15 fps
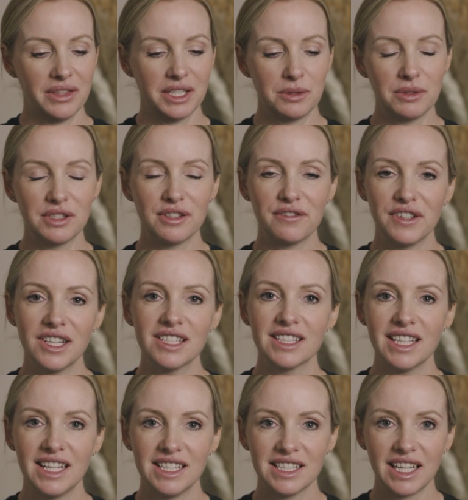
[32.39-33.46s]
This was the first
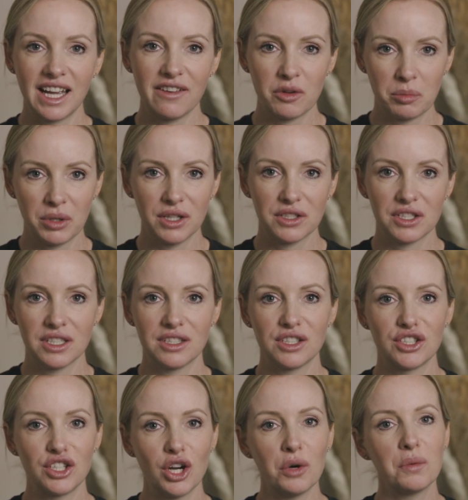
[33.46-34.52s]
lens I ever purchased
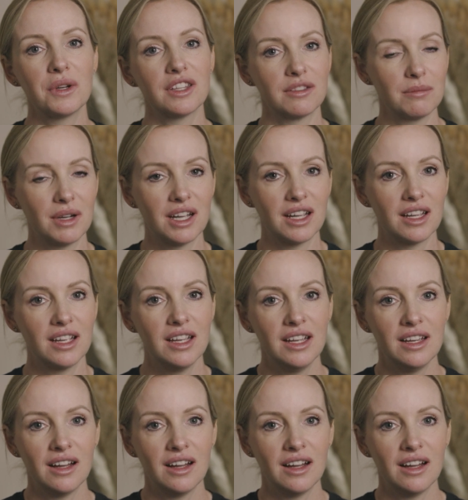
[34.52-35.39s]
to go with my